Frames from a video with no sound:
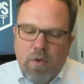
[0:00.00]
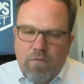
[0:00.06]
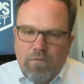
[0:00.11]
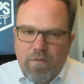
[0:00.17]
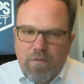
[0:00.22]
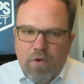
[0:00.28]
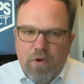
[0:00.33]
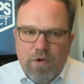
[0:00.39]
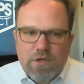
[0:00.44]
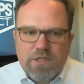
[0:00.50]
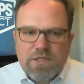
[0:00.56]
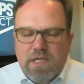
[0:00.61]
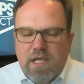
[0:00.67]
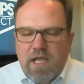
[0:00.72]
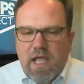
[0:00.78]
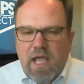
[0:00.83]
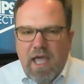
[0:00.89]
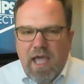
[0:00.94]

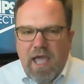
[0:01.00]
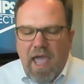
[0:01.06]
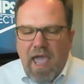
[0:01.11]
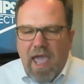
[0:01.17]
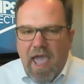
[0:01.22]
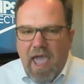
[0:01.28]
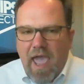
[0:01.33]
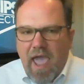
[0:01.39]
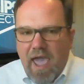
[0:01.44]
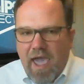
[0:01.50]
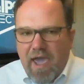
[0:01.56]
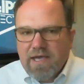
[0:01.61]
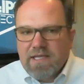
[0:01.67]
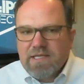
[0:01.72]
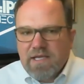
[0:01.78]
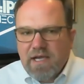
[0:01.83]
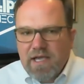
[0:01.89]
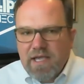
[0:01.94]
First,
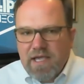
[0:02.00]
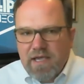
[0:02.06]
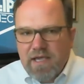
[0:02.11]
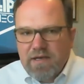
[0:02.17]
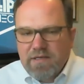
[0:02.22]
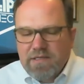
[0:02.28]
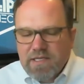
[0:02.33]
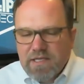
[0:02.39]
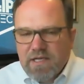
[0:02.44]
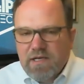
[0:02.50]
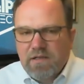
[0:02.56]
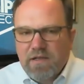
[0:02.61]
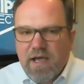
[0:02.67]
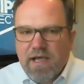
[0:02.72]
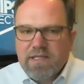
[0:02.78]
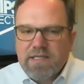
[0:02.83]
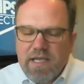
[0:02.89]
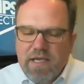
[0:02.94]
ask IANA to
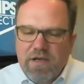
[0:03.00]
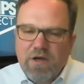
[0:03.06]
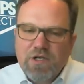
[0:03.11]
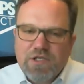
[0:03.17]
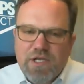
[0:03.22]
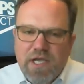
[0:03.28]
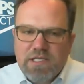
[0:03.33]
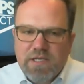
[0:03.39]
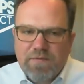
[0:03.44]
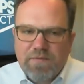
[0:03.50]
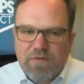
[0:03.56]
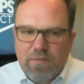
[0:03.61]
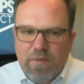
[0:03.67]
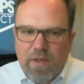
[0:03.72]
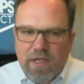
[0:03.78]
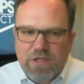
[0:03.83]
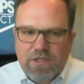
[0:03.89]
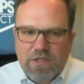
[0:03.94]
collect interchange
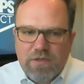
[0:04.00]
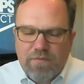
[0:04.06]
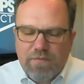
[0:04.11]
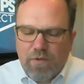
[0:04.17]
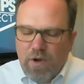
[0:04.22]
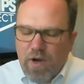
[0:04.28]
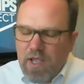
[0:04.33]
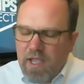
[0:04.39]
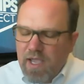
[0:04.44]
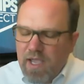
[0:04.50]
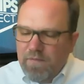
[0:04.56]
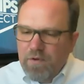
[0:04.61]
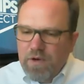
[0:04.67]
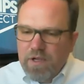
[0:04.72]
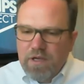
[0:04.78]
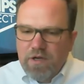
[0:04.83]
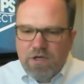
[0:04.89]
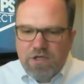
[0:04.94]
information for
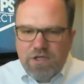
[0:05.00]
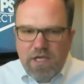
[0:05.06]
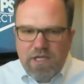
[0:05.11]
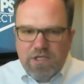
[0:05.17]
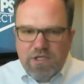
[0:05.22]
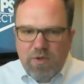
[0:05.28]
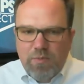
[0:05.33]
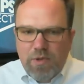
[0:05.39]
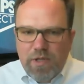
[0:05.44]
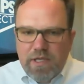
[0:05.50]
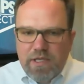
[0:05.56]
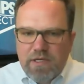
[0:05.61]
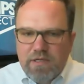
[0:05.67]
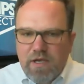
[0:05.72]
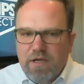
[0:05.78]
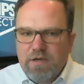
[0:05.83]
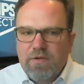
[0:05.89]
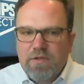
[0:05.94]
every interchange completed
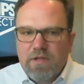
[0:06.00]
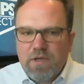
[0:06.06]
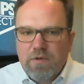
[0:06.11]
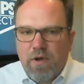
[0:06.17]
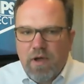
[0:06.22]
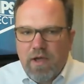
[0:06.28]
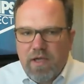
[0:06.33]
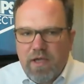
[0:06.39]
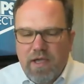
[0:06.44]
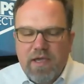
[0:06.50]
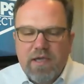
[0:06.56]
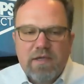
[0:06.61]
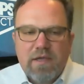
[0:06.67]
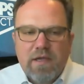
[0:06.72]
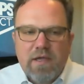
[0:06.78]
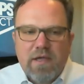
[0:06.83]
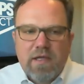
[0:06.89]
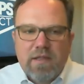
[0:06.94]
under the UIA.
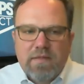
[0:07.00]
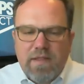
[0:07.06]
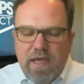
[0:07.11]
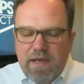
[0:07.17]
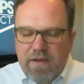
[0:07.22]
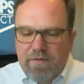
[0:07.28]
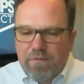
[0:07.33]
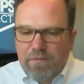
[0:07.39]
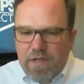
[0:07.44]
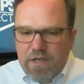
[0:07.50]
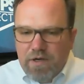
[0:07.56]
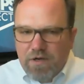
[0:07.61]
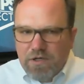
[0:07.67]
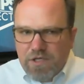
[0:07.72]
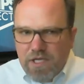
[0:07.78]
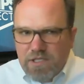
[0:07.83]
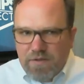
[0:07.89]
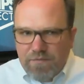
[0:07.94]
That
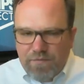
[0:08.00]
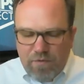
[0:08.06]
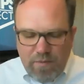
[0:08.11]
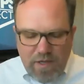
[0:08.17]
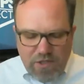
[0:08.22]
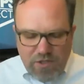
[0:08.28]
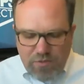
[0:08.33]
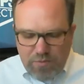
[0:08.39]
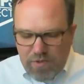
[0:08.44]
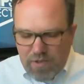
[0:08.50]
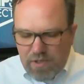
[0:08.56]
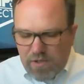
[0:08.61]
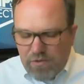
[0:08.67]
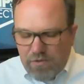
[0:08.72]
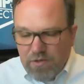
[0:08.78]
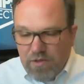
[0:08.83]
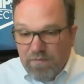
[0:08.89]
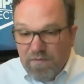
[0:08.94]
interchange information would
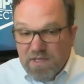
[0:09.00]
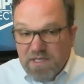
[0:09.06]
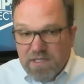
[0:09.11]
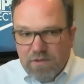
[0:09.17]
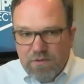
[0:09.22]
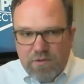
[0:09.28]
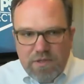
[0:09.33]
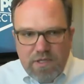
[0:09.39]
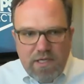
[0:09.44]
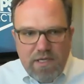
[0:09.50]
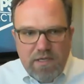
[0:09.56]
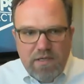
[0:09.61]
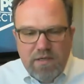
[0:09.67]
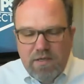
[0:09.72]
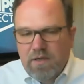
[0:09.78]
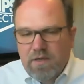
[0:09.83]
include the facility,